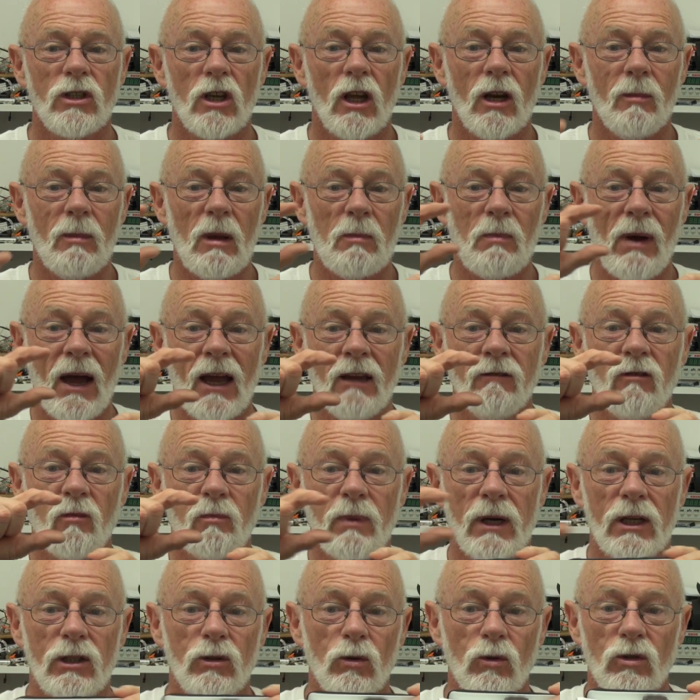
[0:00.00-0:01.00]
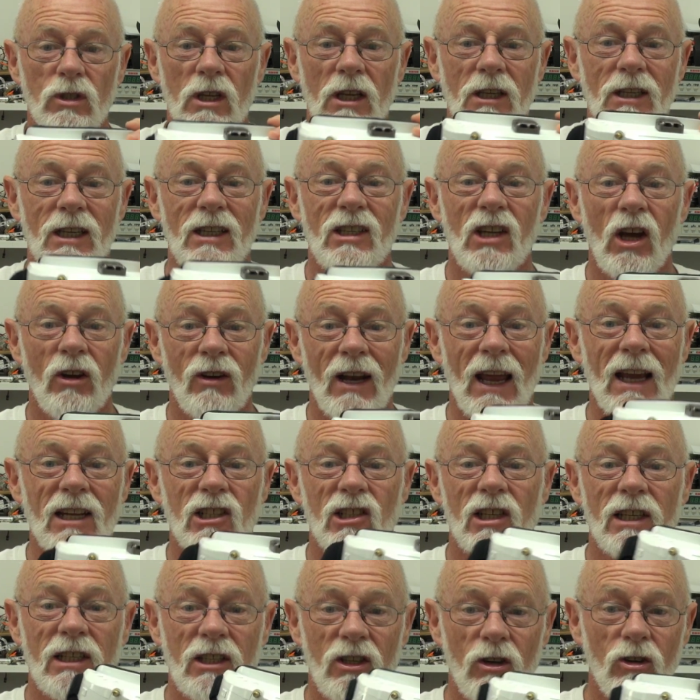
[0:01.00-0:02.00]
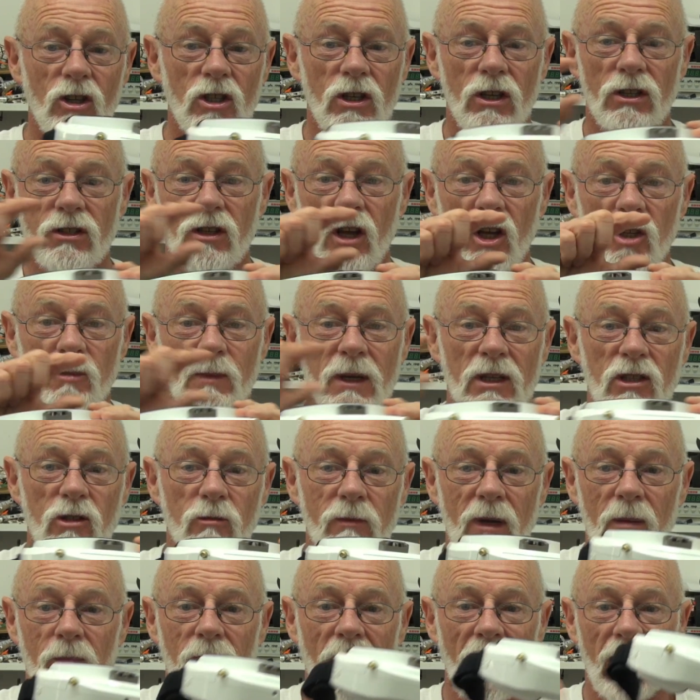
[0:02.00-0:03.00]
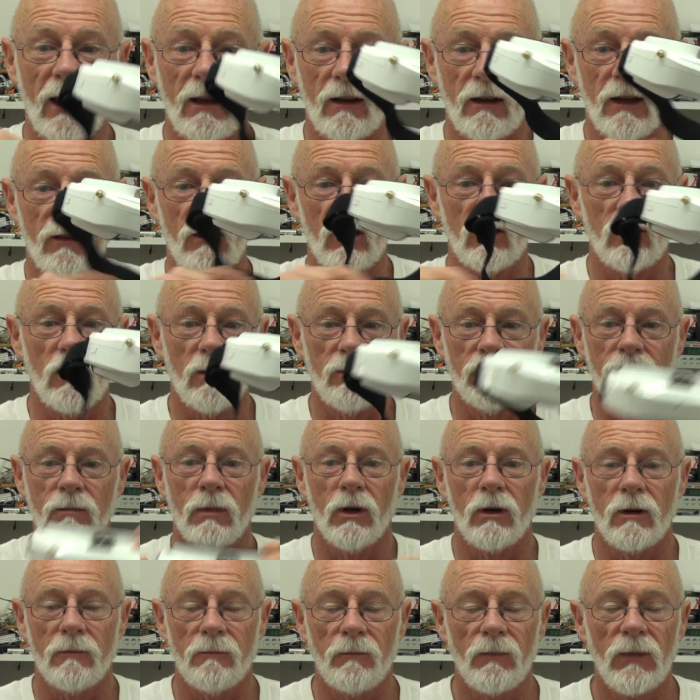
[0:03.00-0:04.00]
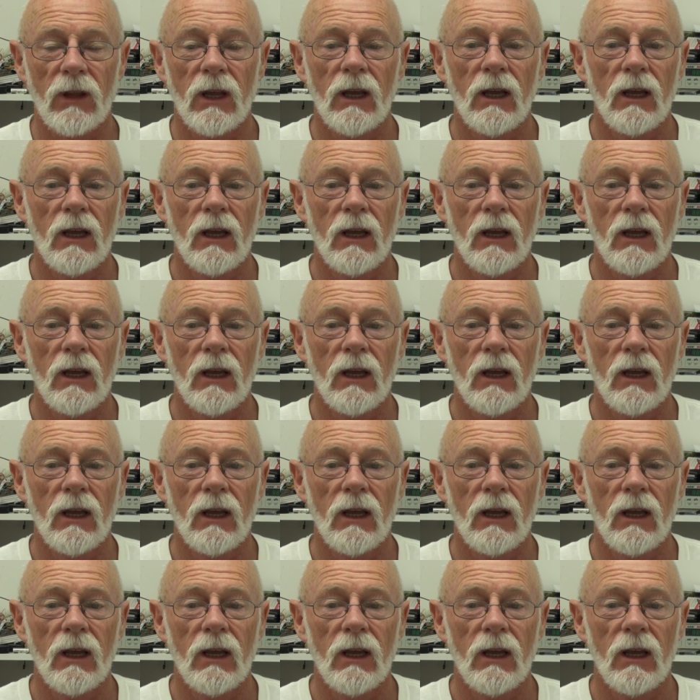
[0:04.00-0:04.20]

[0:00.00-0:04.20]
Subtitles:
You're going to be paying for pixels that you don't actually use because those bits will be black at the top and bottom.